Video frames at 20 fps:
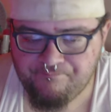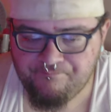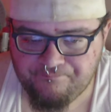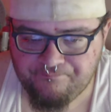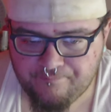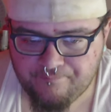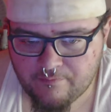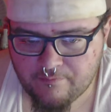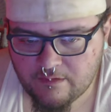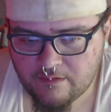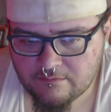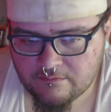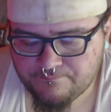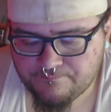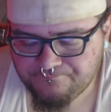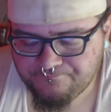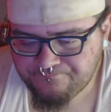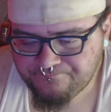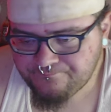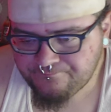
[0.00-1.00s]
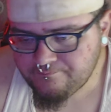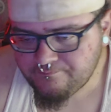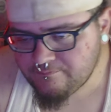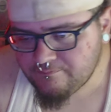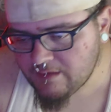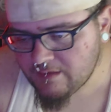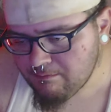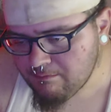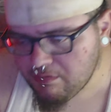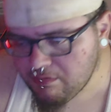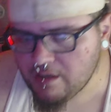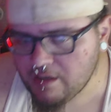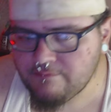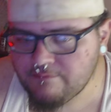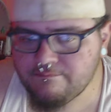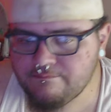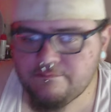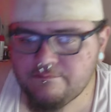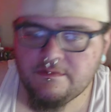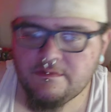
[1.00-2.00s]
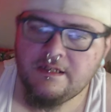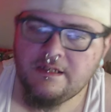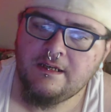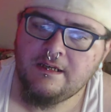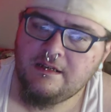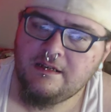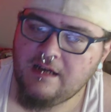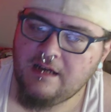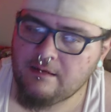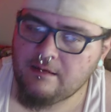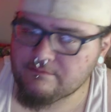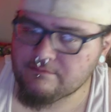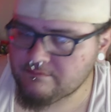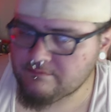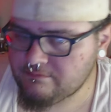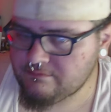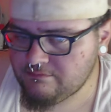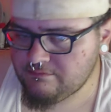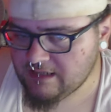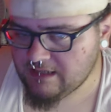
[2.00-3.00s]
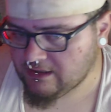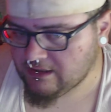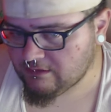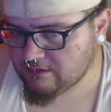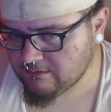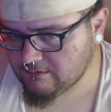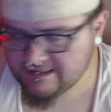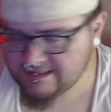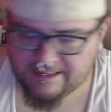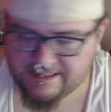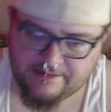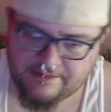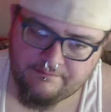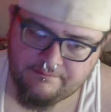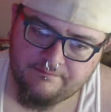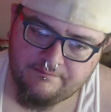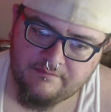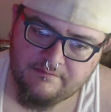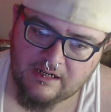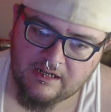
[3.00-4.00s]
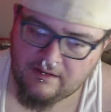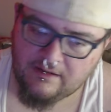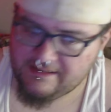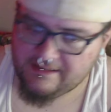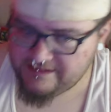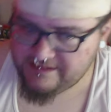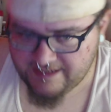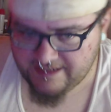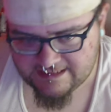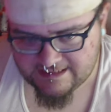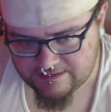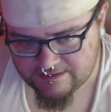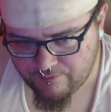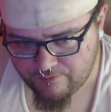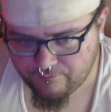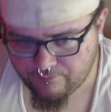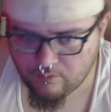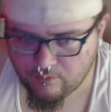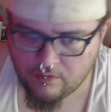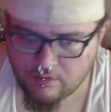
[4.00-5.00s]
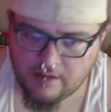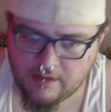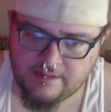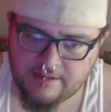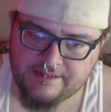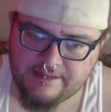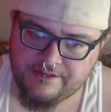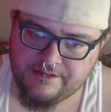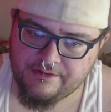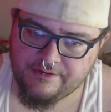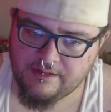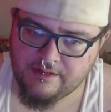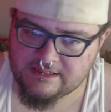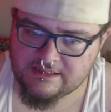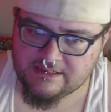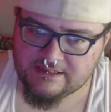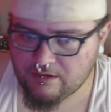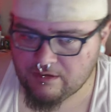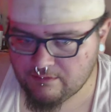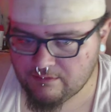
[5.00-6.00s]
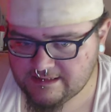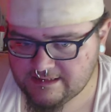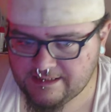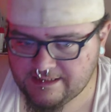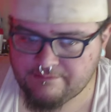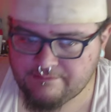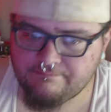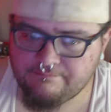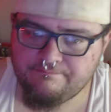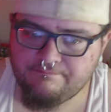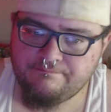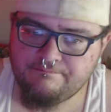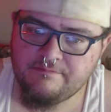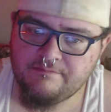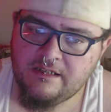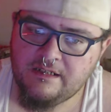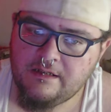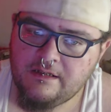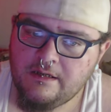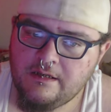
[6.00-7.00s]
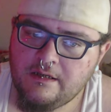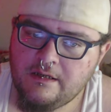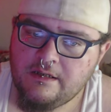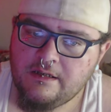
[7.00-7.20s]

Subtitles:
But I'm not going to risk it. I don't like the taste of them, for one, and two, I just don't want to risk it. Now,